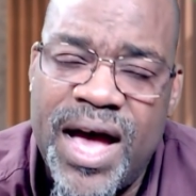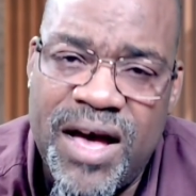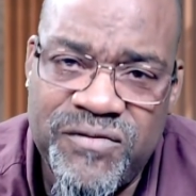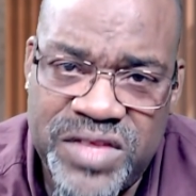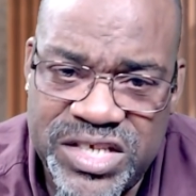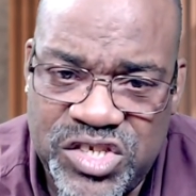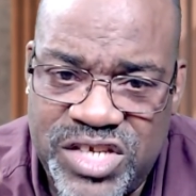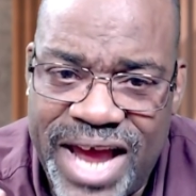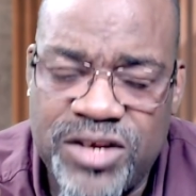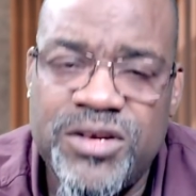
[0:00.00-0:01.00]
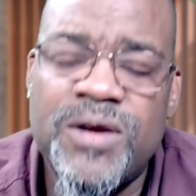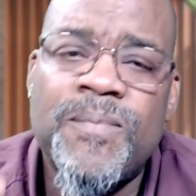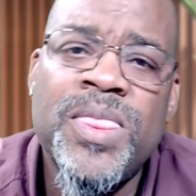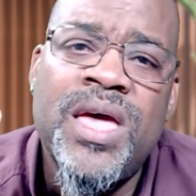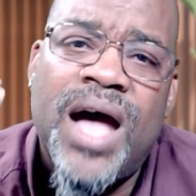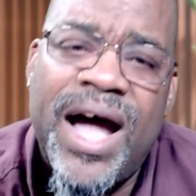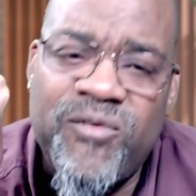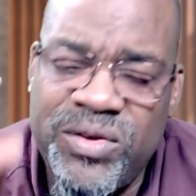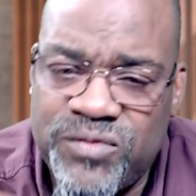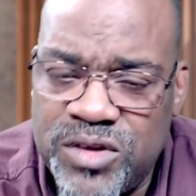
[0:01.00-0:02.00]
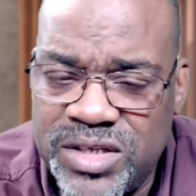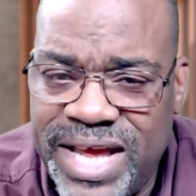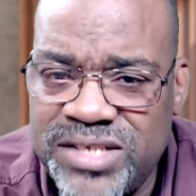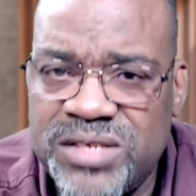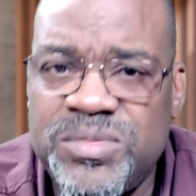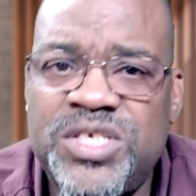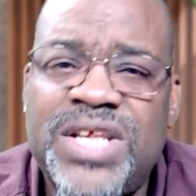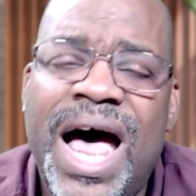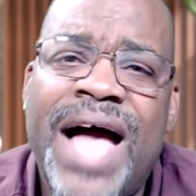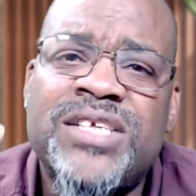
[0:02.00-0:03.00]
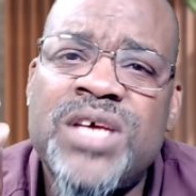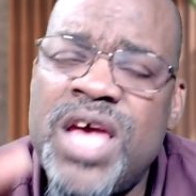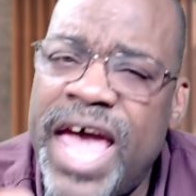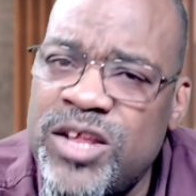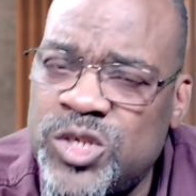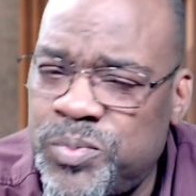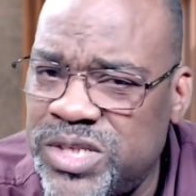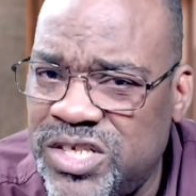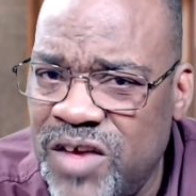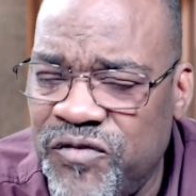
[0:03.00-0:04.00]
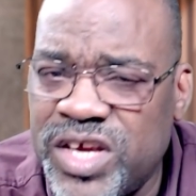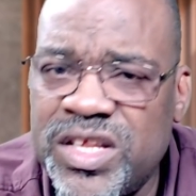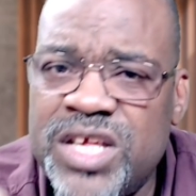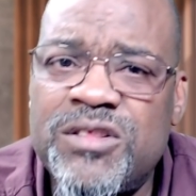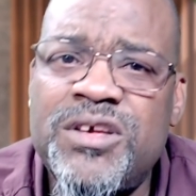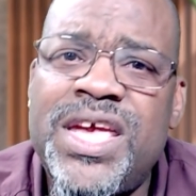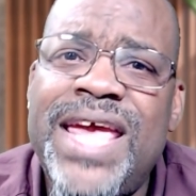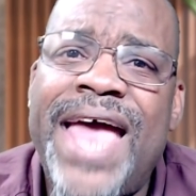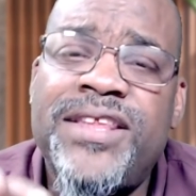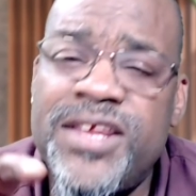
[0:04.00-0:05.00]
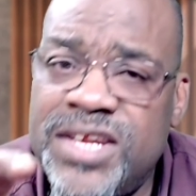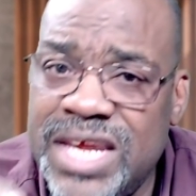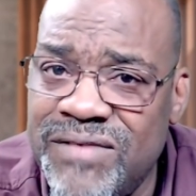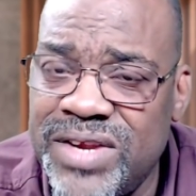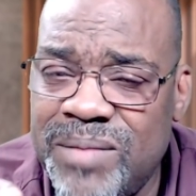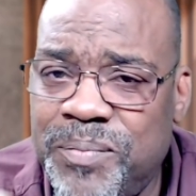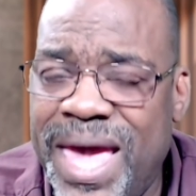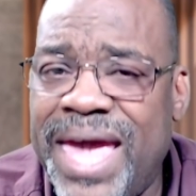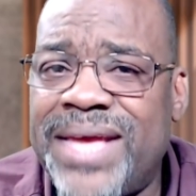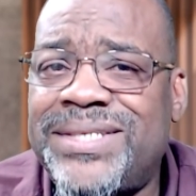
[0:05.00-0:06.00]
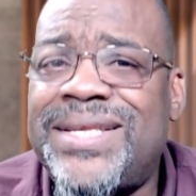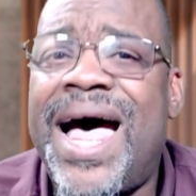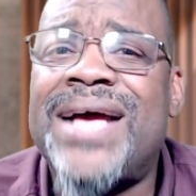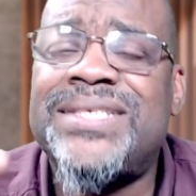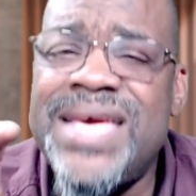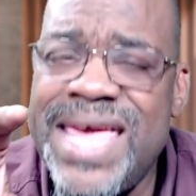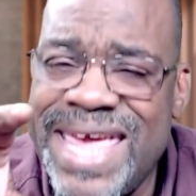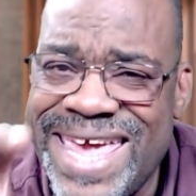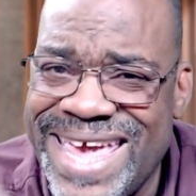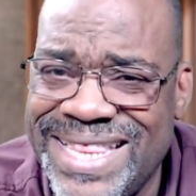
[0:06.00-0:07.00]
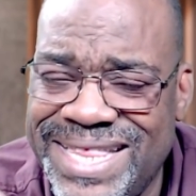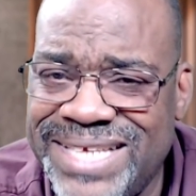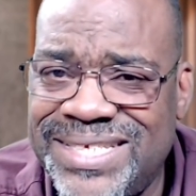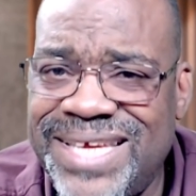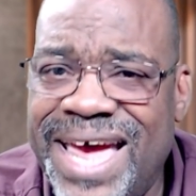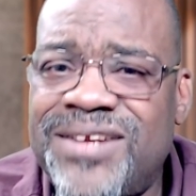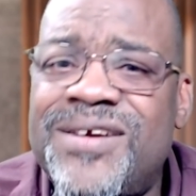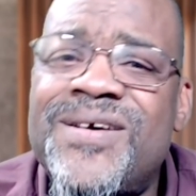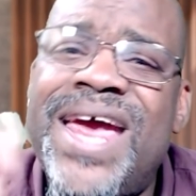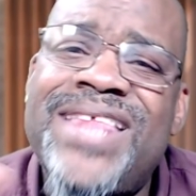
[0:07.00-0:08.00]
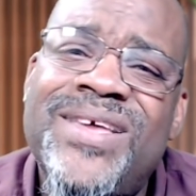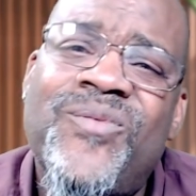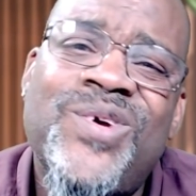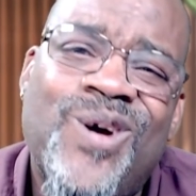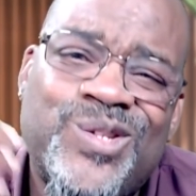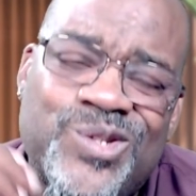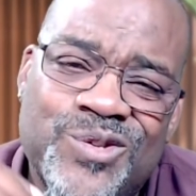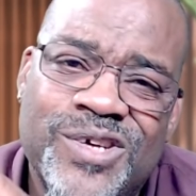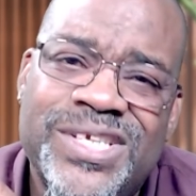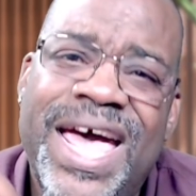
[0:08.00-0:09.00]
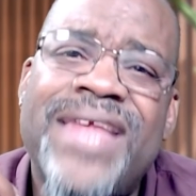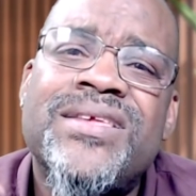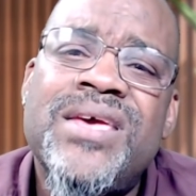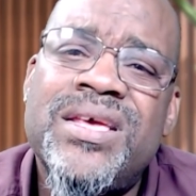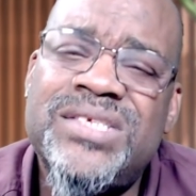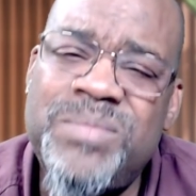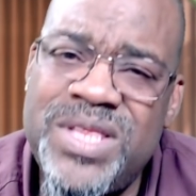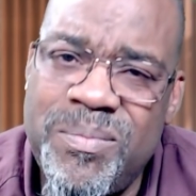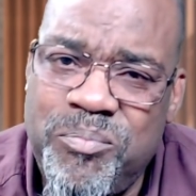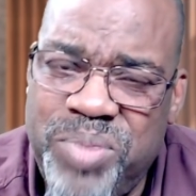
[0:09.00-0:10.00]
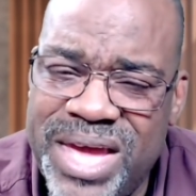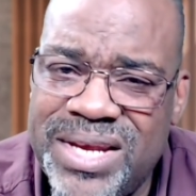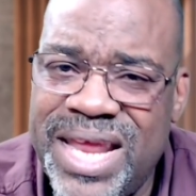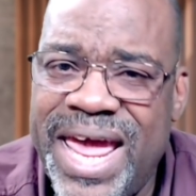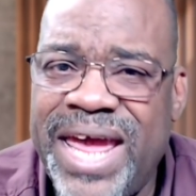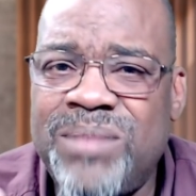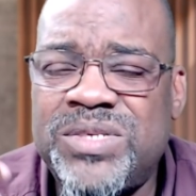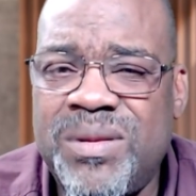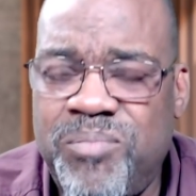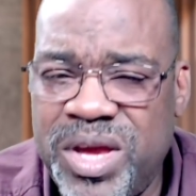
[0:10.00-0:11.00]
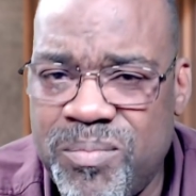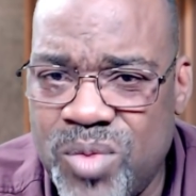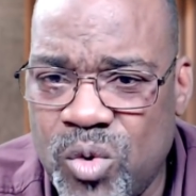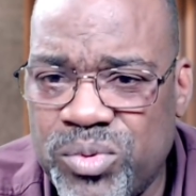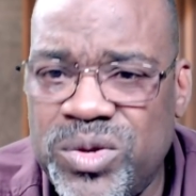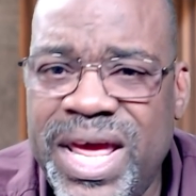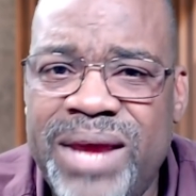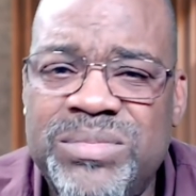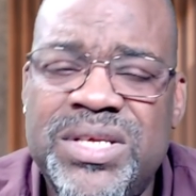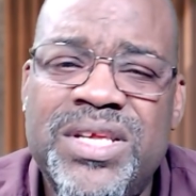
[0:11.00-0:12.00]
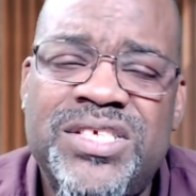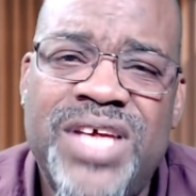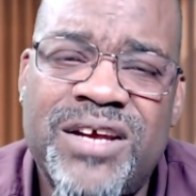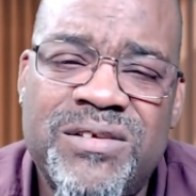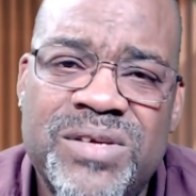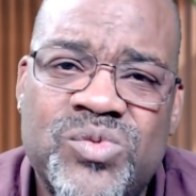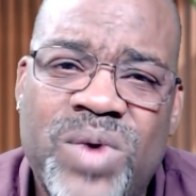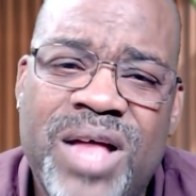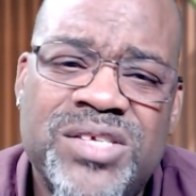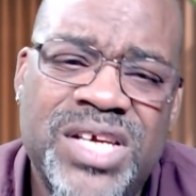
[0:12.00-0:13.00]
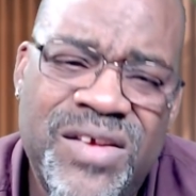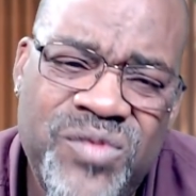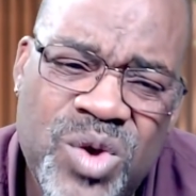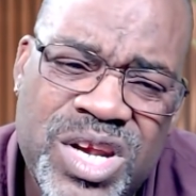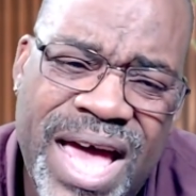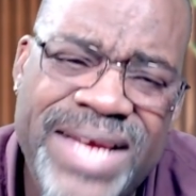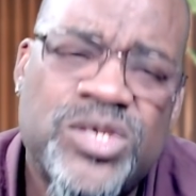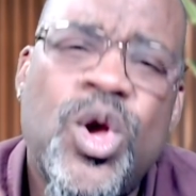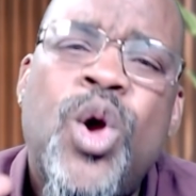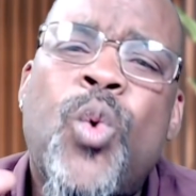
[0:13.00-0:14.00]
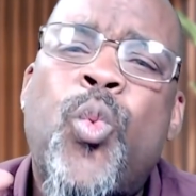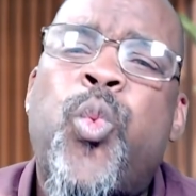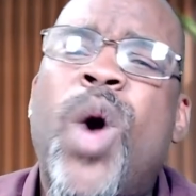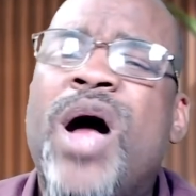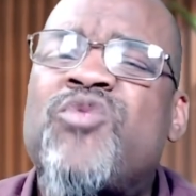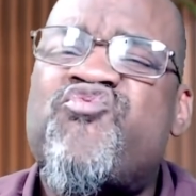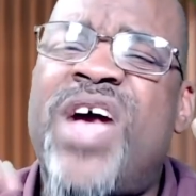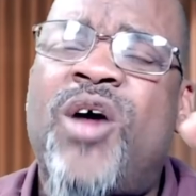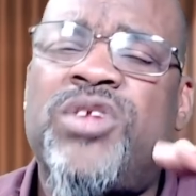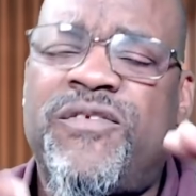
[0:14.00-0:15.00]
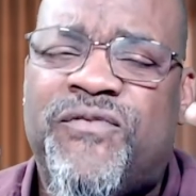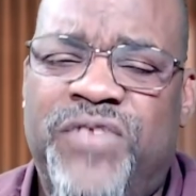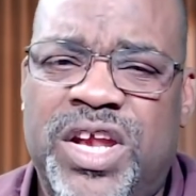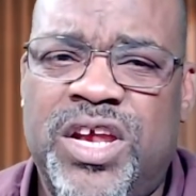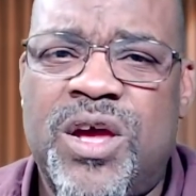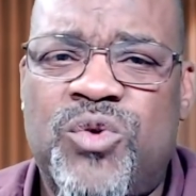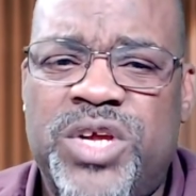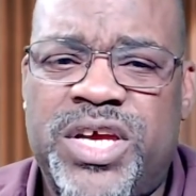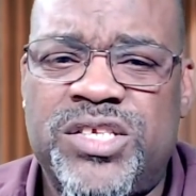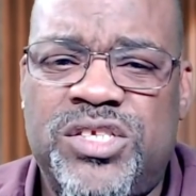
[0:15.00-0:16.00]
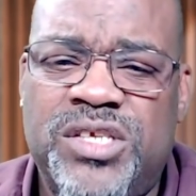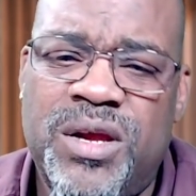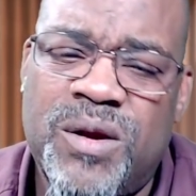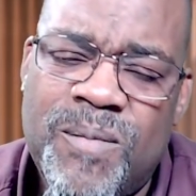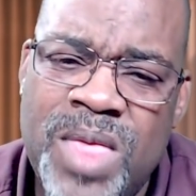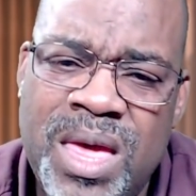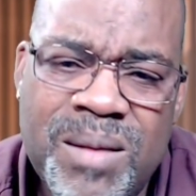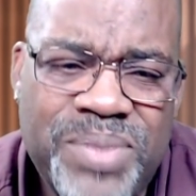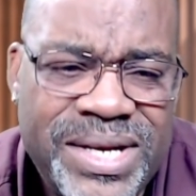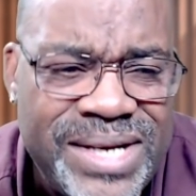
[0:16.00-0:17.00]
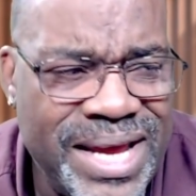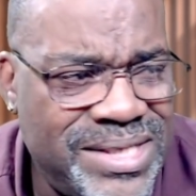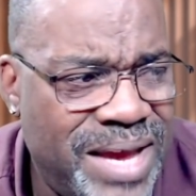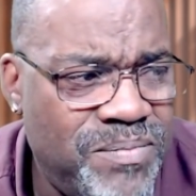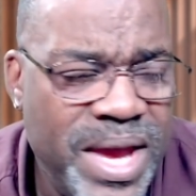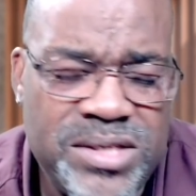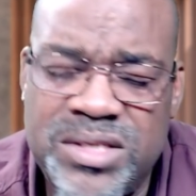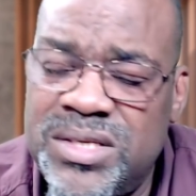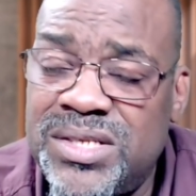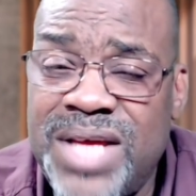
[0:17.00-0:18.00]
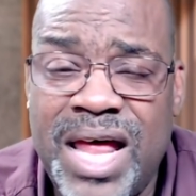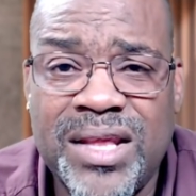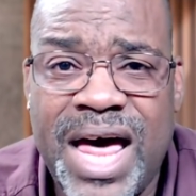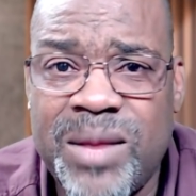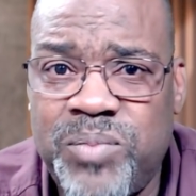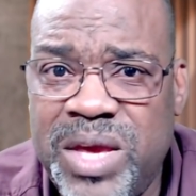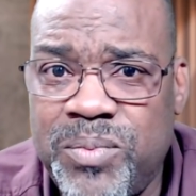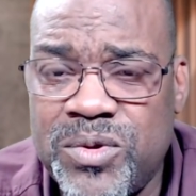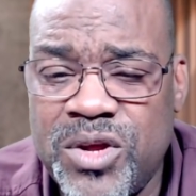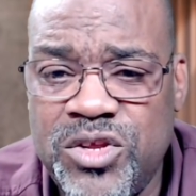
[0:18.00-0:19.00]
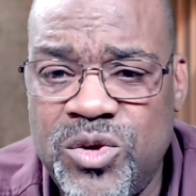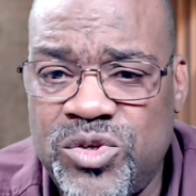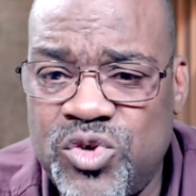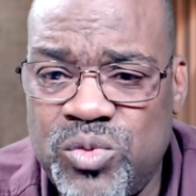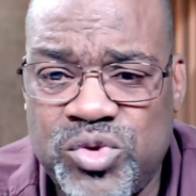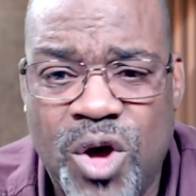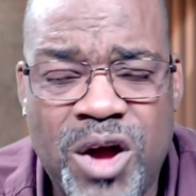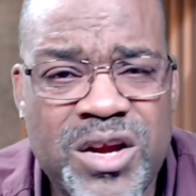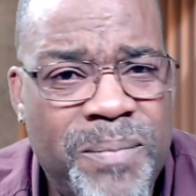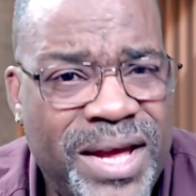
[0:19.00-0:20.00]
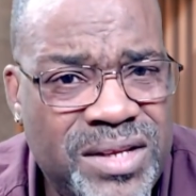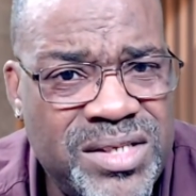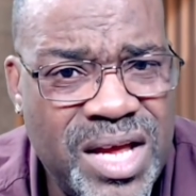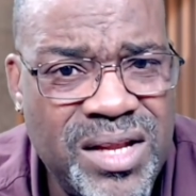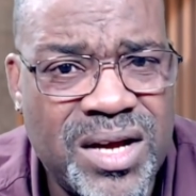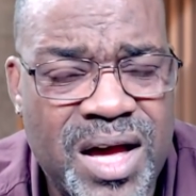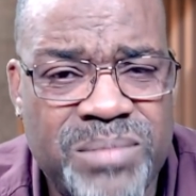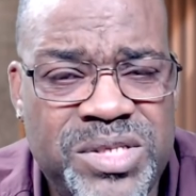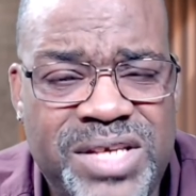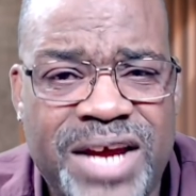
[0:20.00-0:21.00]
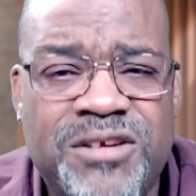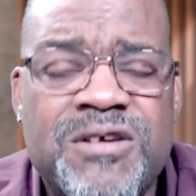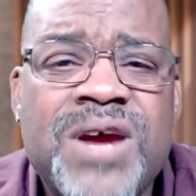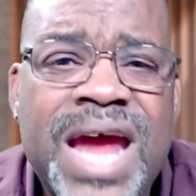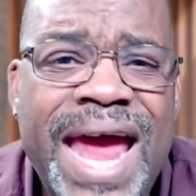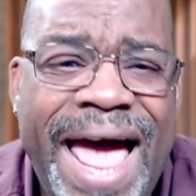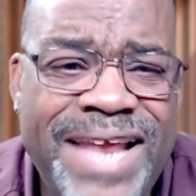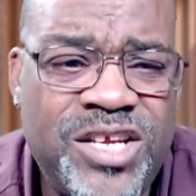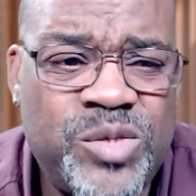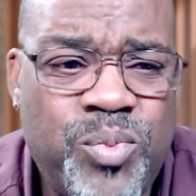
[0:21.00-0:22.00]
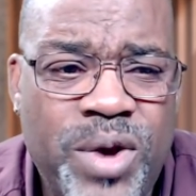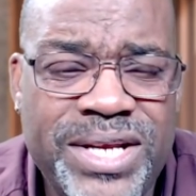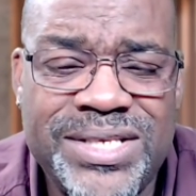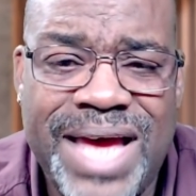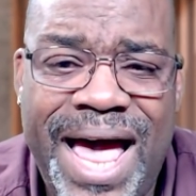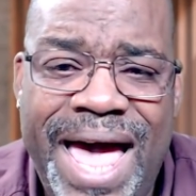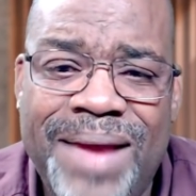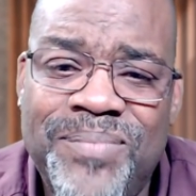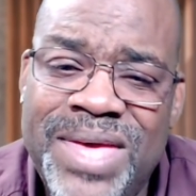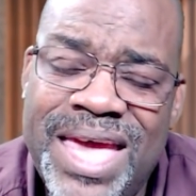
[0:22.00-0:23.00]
of the sector. Uh, we've looked at some stocks and specifically looking at the dividend paying stocks in this sector. And then we also looked at some of the big names, the big mobile names in this sector as well to give you a nice, well rounded video to consider. But as I mentioned, there's not a lot of people on YouTube talking about the telecom sector at this point in time.